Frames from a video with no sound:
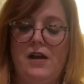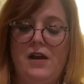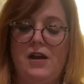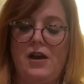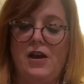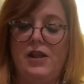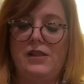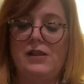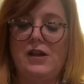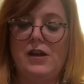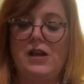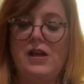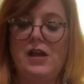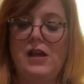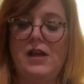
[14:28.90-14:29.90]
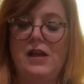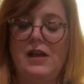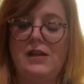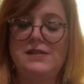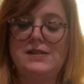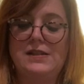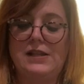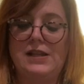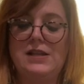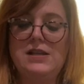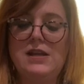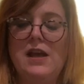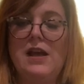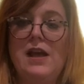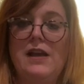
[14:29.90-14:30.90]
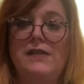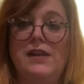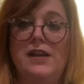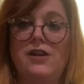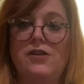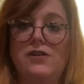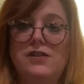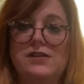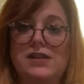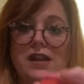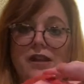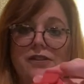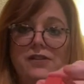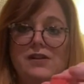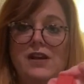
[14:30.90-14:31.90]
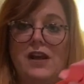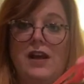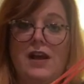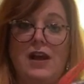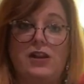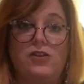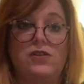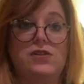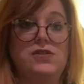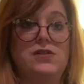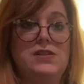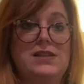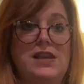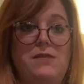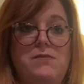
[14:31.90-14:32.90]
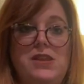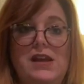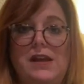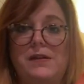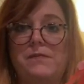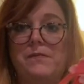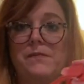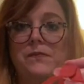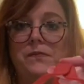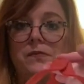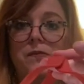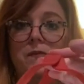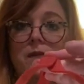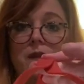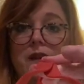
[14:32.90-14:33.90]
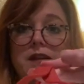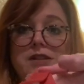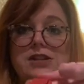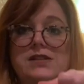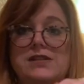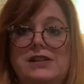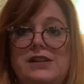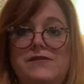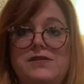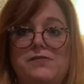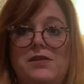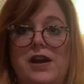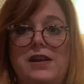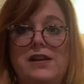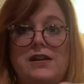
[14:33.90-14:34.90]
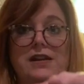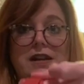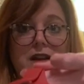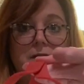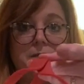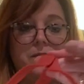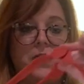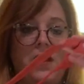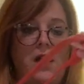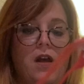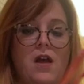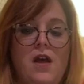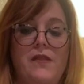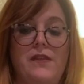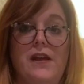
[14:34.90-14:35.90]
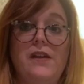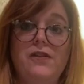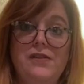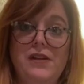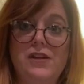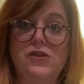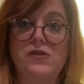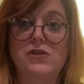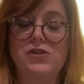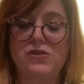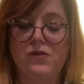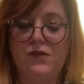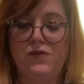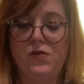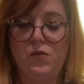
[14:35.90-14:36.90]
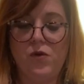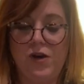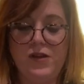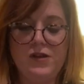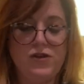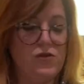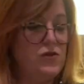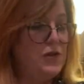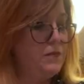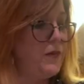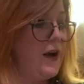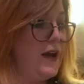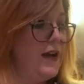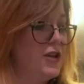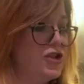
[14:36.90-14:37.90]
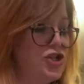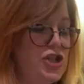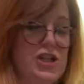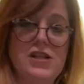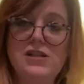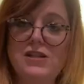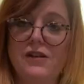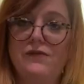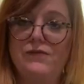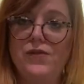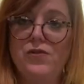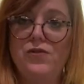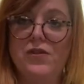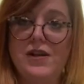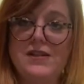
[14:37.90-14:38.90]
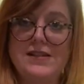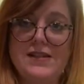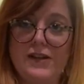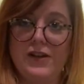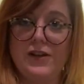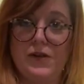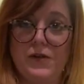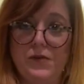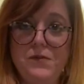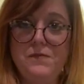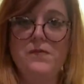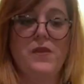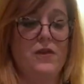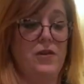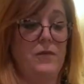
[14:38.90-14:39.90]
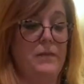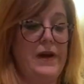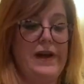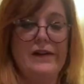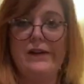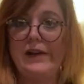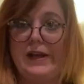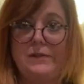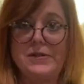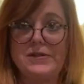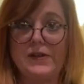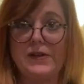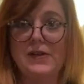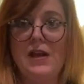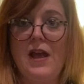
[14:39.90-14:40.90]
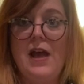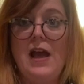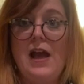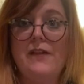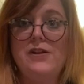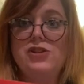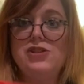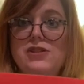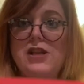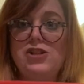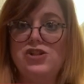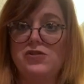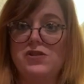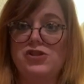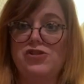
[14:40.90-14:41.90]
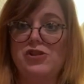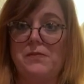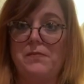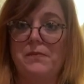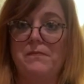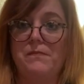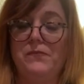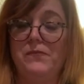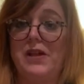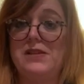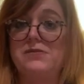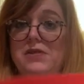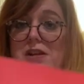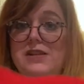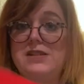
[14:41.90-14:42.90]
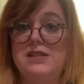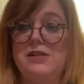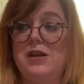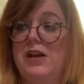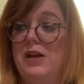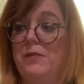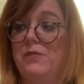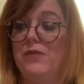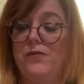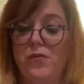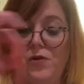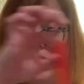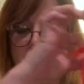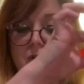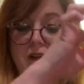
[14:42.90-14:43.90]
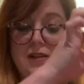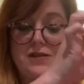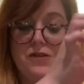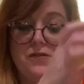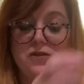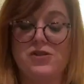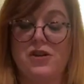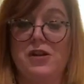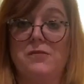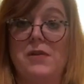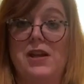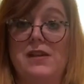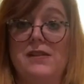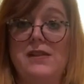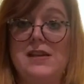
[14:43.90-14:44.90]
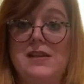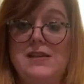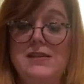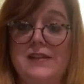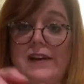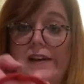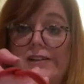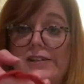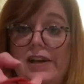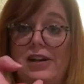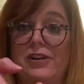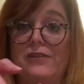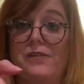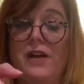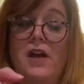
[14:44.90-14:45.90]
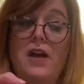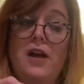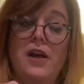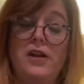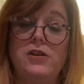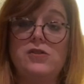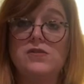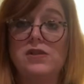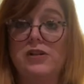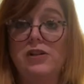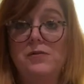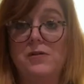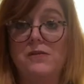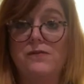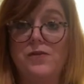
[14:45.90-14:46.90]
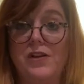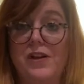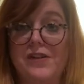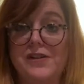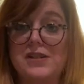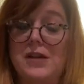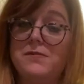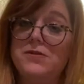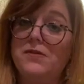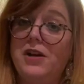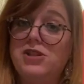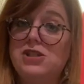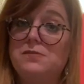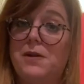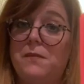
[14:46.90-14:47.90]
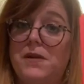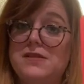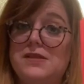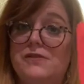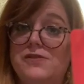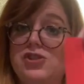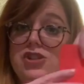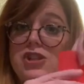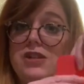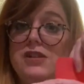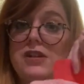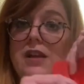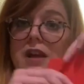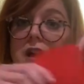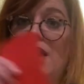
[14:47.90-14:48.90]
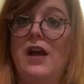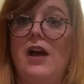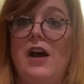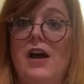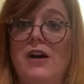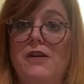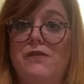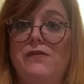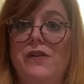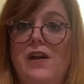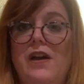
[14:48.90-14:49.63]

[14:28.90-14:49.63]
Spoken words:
on the sling, then it hooks together, and you can do the same thing. It just lifts right in and out. The other thing you can do if you want, you can buy a sheet of food grade silicone. You can buy it on Amazon, and then just cut you a strip. That's what I did before OXO started making these. I got tired of using aluminum foil all the time, so I just bought myself a sheet of,